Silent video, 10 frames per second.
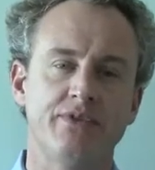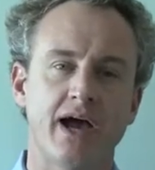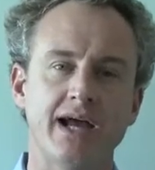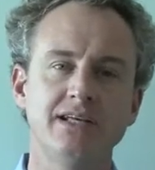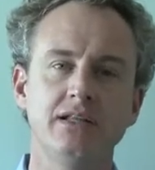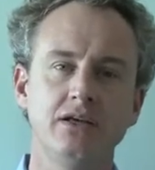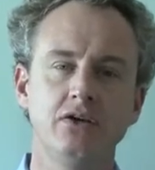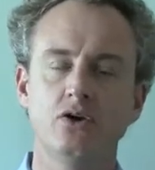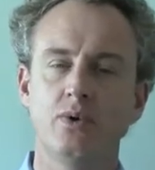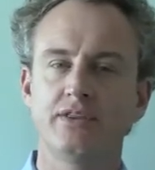ideally,
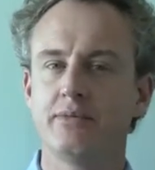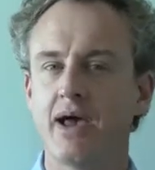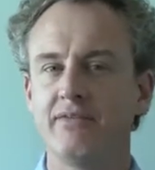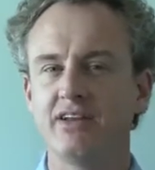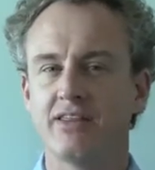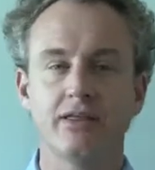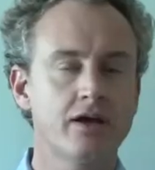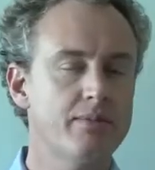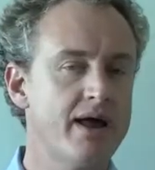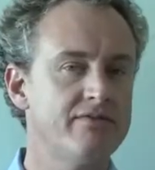you don't want them having to
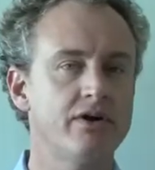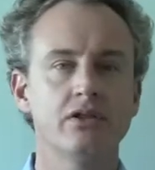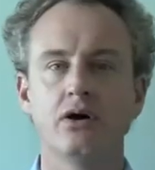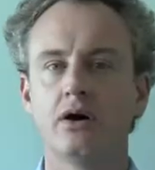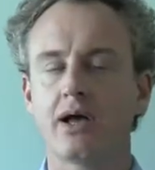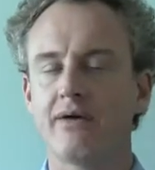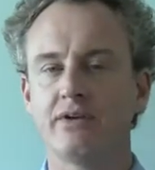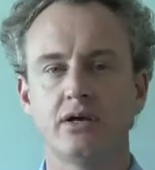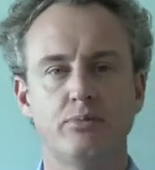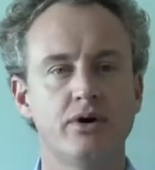think about it very long,
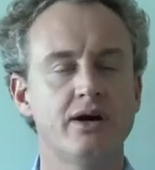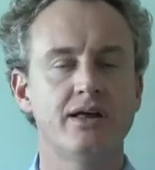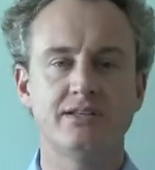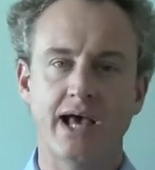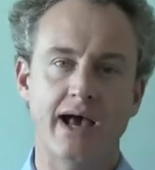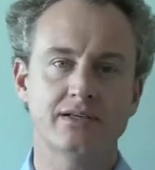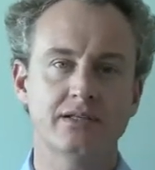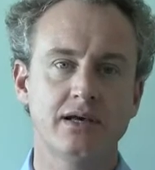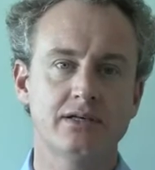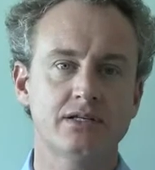having to put it in a
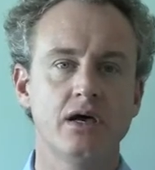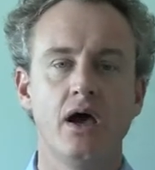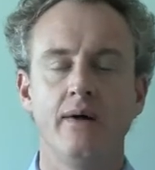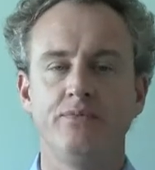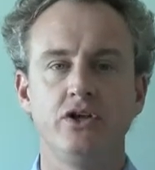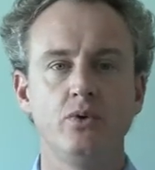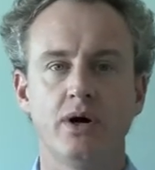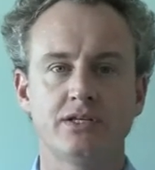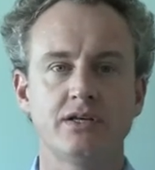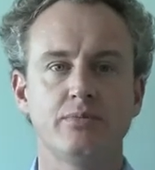task list. You
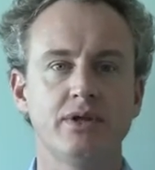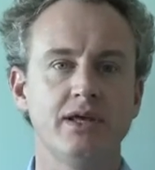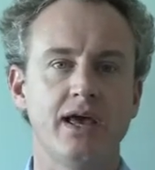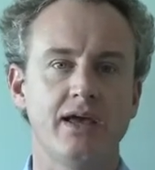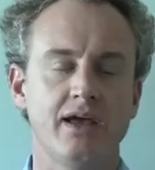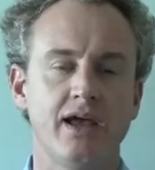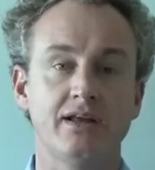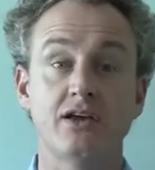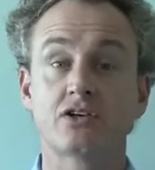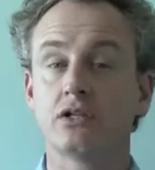want simply a
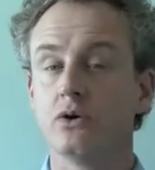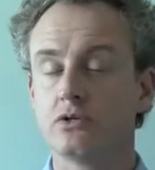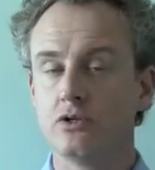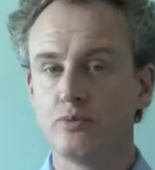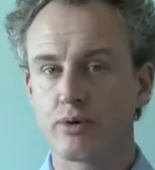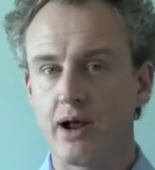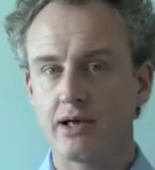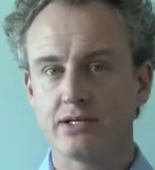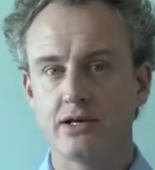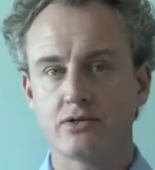nice closed loop
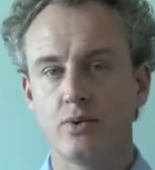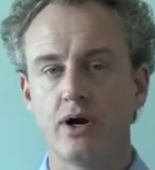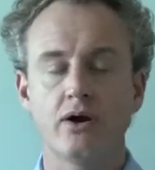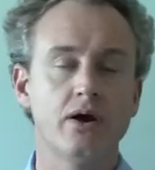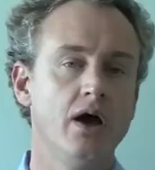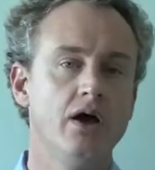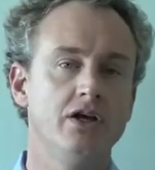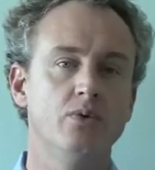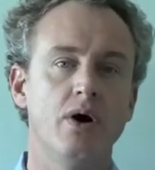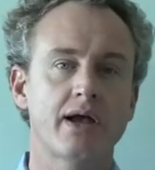process where
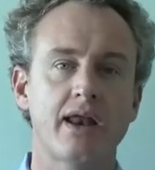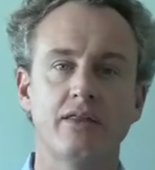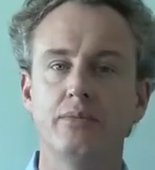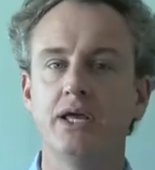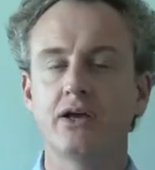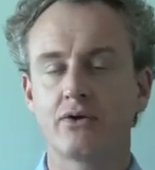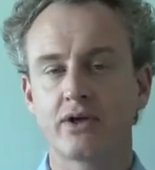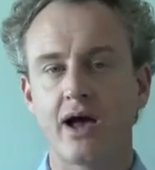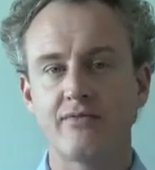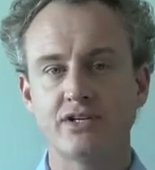you walk out of the meeting or the
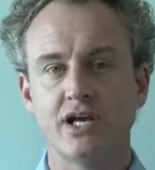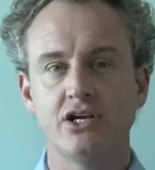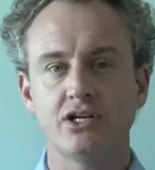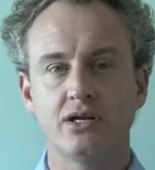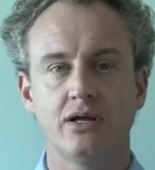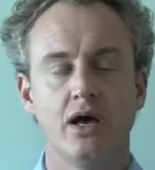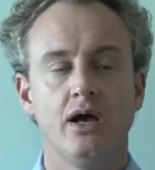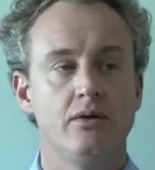conversation,